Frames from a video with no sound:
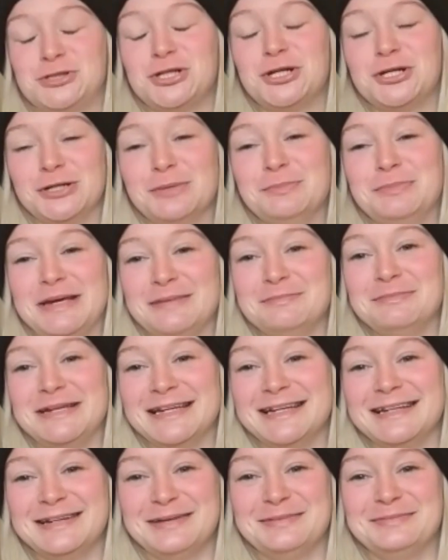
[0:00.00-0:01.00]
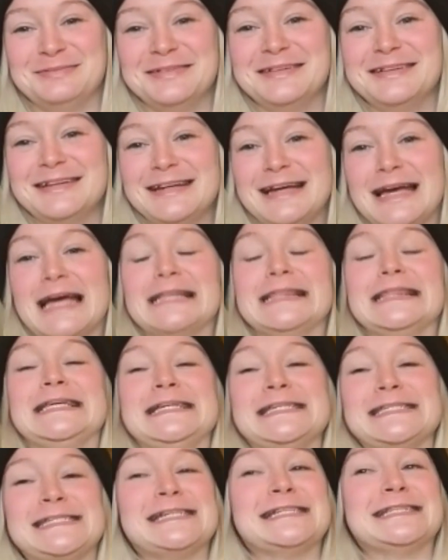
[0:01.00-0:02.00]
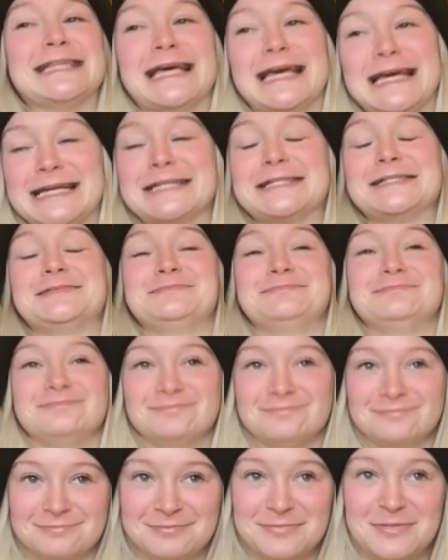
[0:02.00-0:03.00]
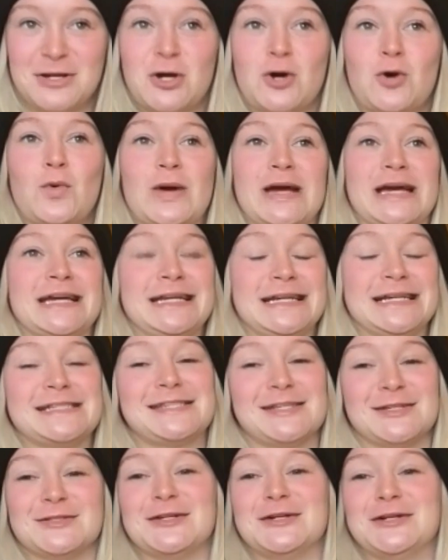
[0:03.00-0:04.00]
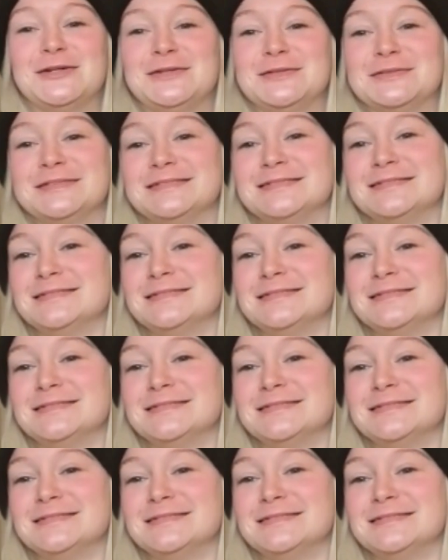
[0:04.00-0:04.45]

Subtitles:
sure you'll beat me. At least in like quickness alone.